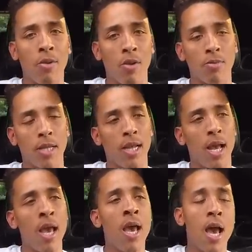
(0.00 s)
You know what I'm saying?
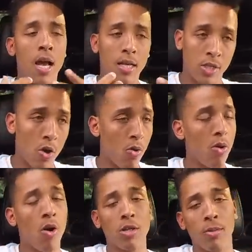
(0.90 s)
Uh,
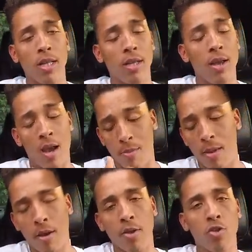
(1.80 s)
so ultimately, I
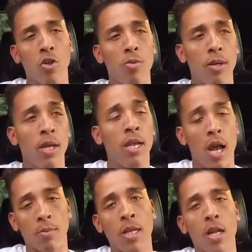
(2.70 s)
made my YouTube, and
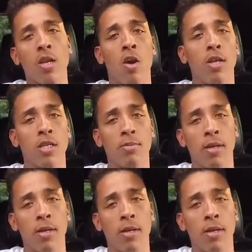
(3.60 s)
now I'm telling y'all this,